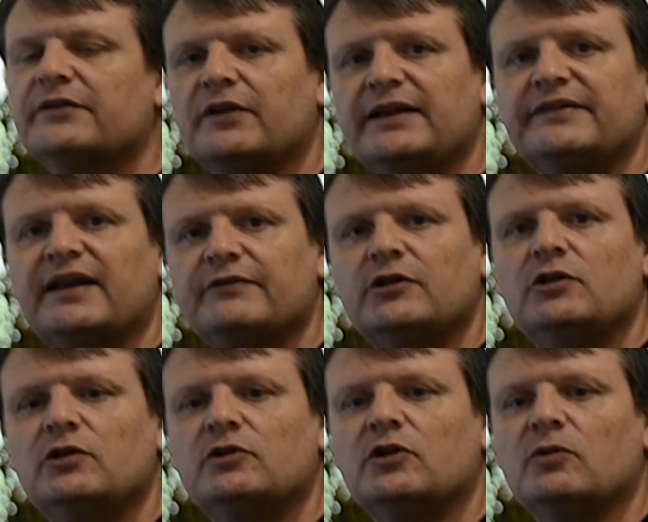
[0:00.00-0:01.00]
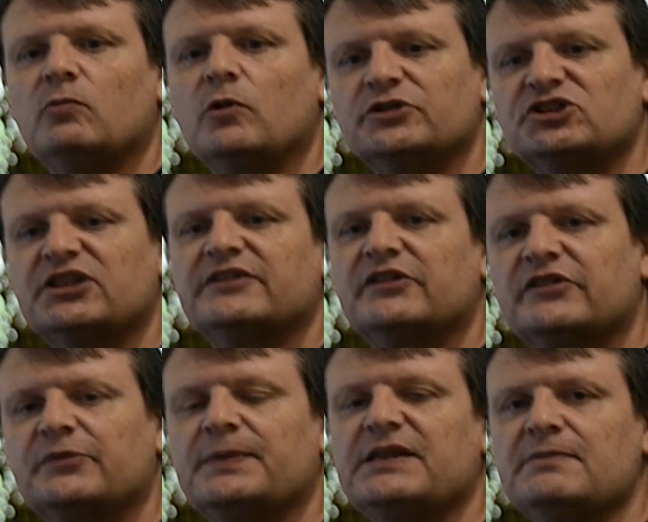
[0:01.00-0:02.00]
So let's have a look at what shutter
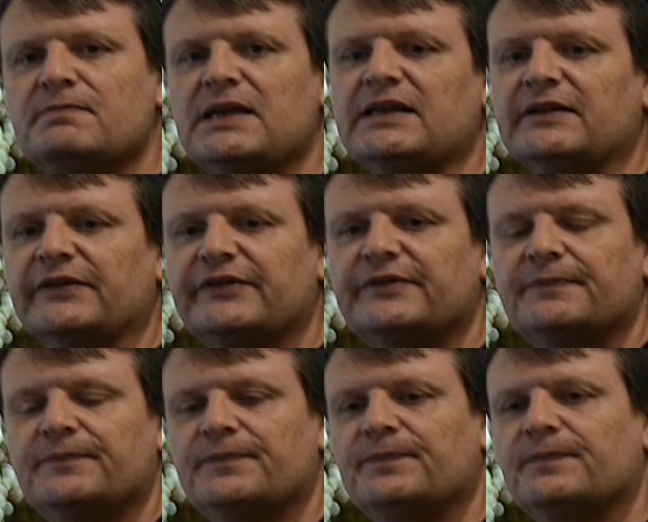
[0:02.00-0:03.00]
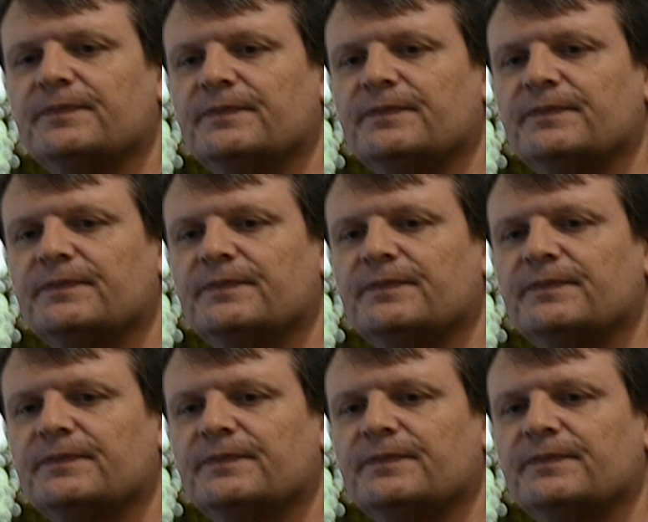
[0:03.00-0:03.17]
speed means.